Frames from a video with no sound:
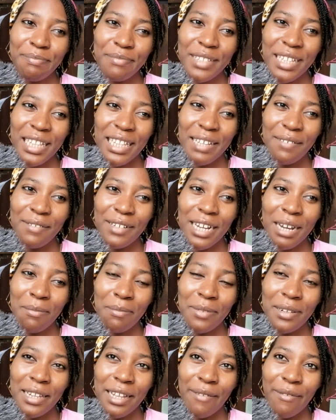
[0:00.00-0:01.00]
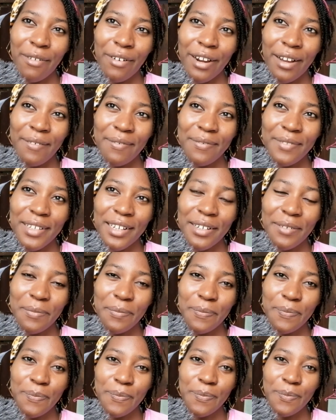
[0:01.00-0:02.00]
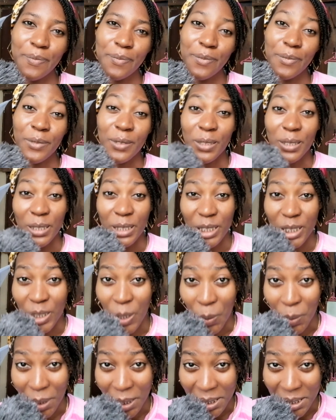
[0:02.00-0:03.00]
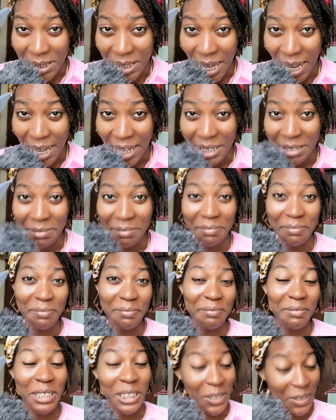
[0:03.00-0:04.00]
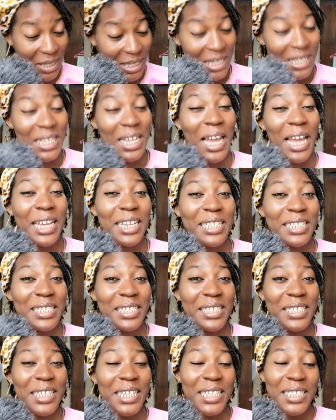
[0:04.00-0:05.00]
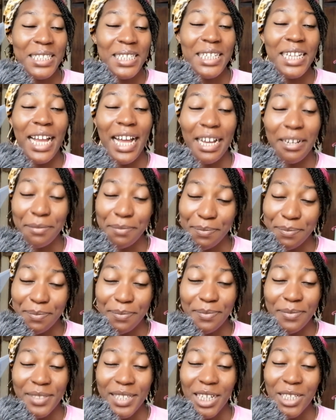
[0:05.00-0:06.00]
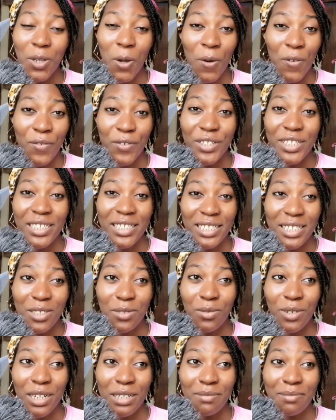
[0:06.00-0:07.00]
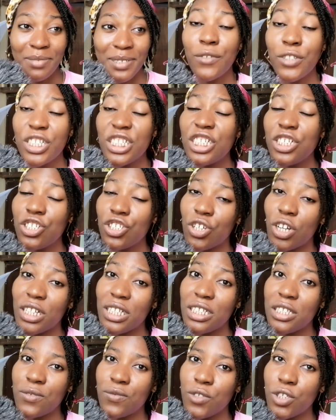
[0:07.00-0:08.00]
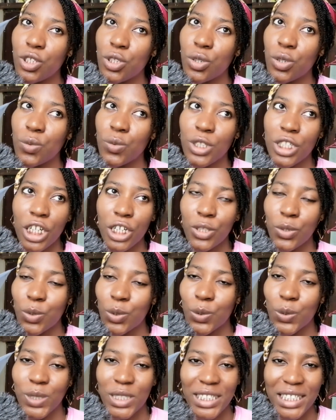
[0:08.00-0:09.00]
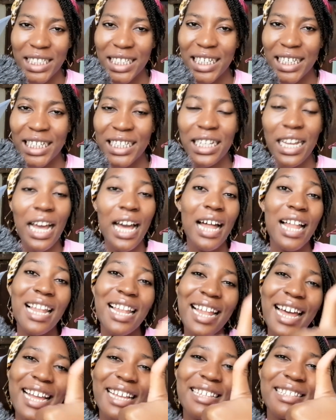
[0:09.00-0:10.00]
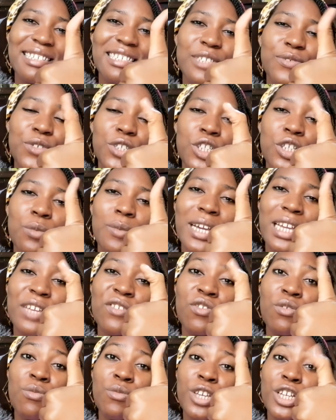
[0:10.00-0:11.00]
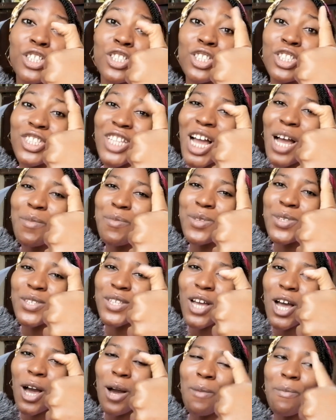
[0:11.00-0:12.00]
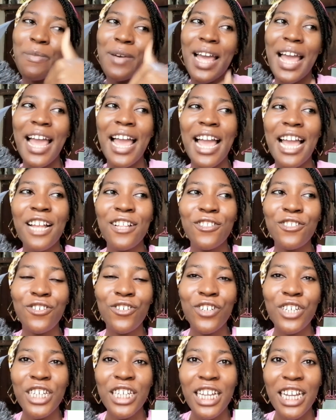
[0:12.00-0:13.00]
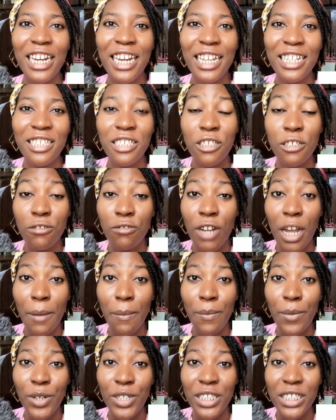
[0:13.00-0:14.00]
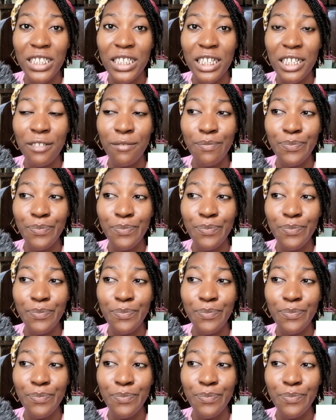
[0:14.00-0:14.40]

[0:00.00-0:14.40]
they lived happily ever after. So they say. So they say. So yeah, that's all for this one. If you did enjoy this video, which I know you did, like this video by giving me a thumbs up, and you can click the subscribe button